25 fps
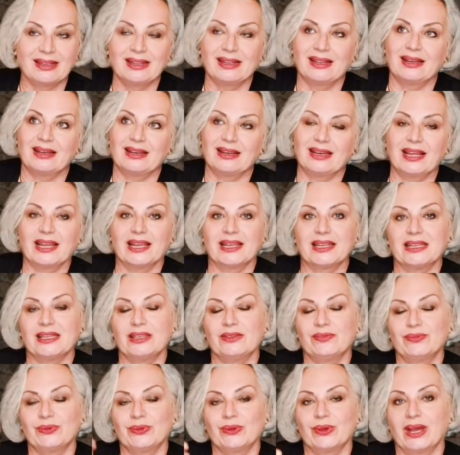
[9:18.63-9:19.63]
like
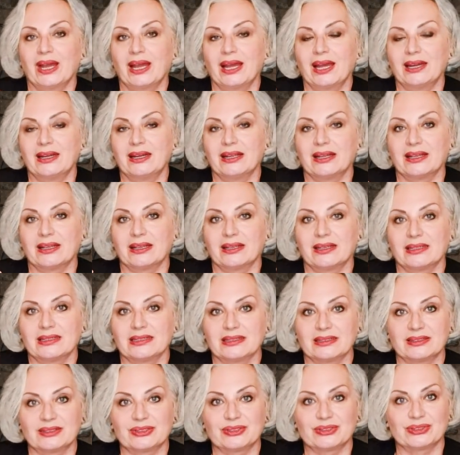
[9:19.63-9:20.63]
if you had
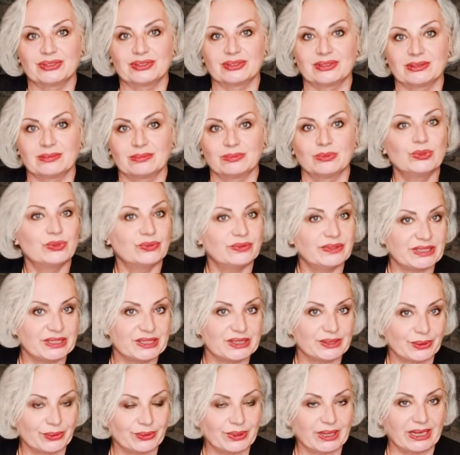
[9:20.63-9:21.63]
a movie
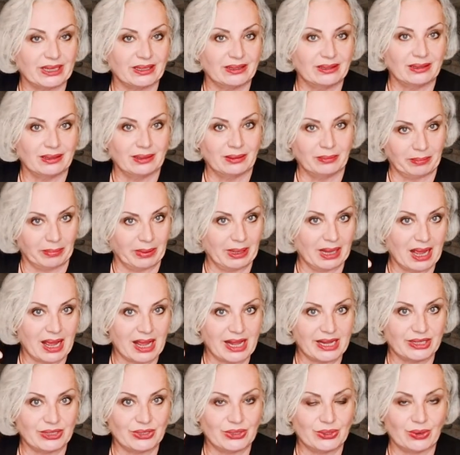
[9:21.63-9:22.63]
screen
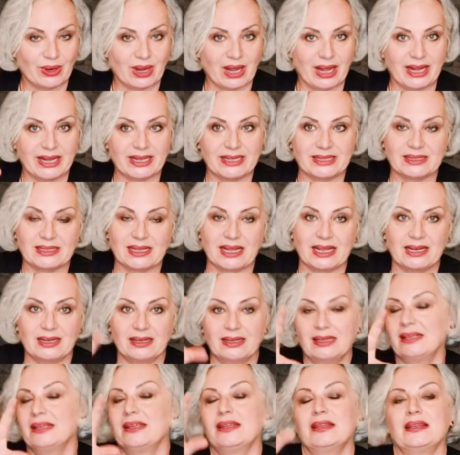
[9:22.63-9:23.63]
behind your eyes and
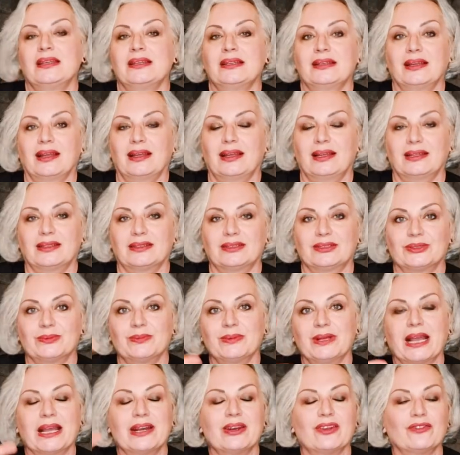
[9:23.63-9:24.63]
uh, some
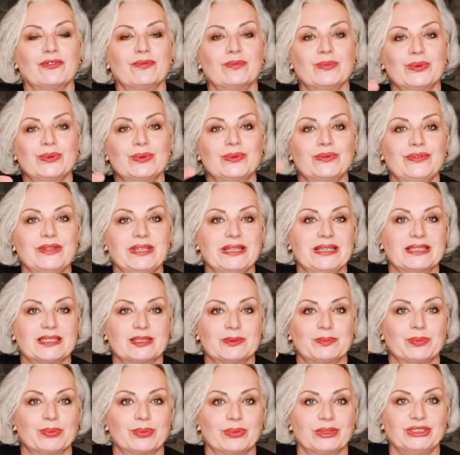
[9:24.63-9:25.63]
kind of movie is
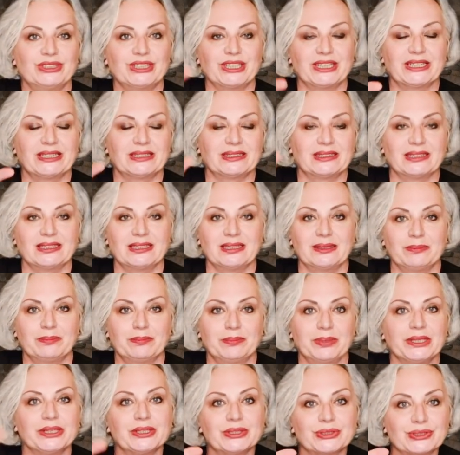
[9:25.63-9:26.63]
projecting
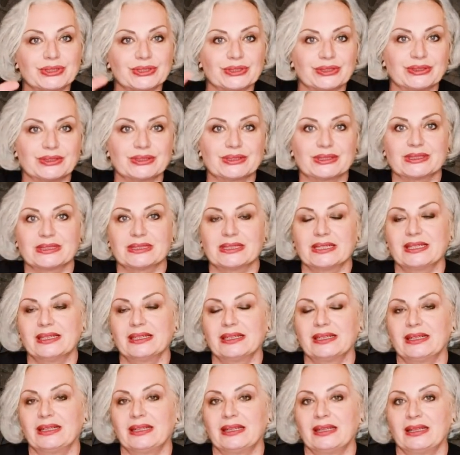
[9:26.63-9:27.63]
pictures and,
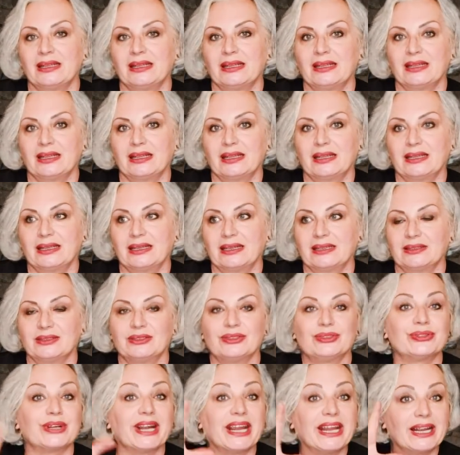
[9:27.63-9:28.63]
and
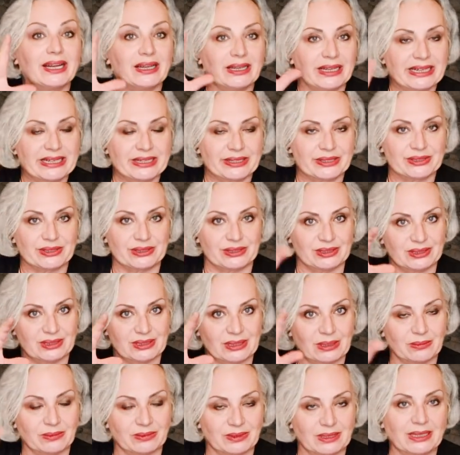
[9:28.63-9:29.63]
trailers and
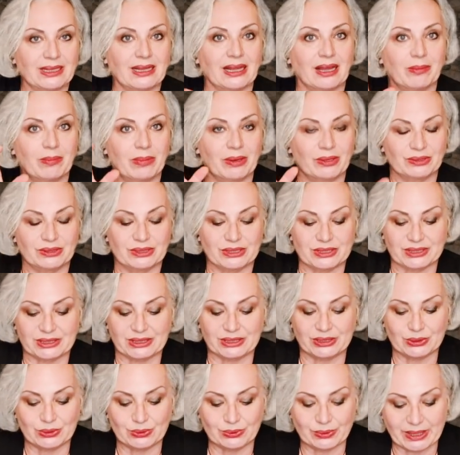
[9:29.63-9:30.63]
something about a
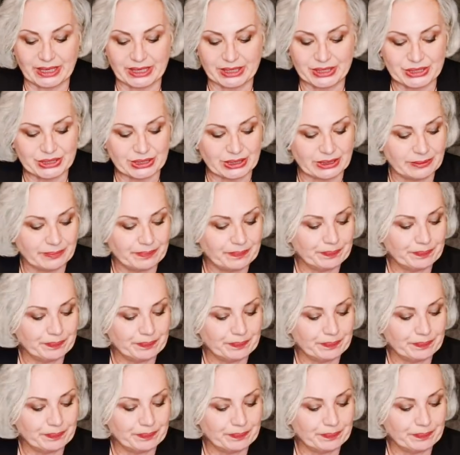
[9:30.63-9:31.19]
situation.